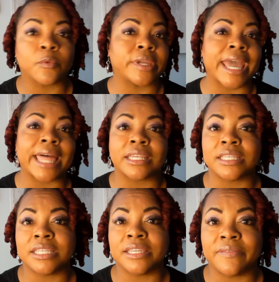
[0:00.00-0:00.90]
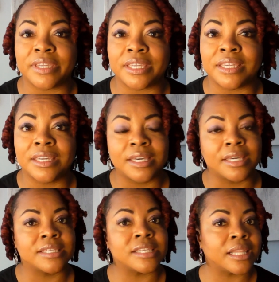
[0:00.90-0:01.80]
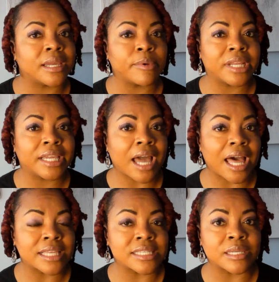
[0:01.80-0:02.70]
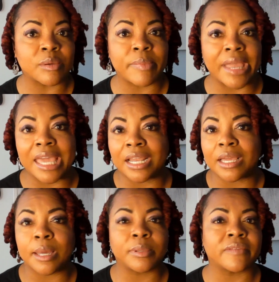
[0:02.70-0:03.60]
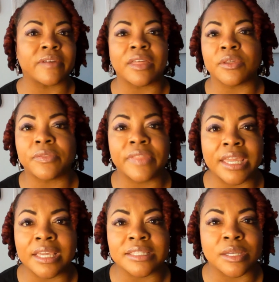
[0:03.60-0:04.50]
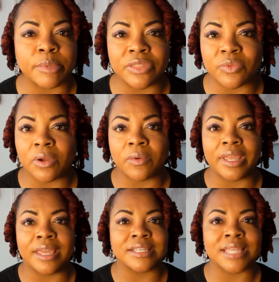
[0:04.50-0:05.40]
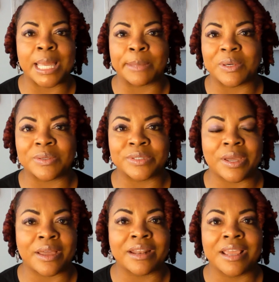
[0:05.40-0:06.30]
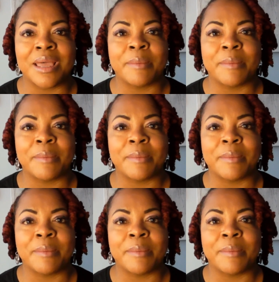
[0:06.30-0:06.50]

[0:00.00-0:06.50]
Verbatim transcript: reality TV, celebrity gossip, and a couple of other things that'll be thrown in as time goes on.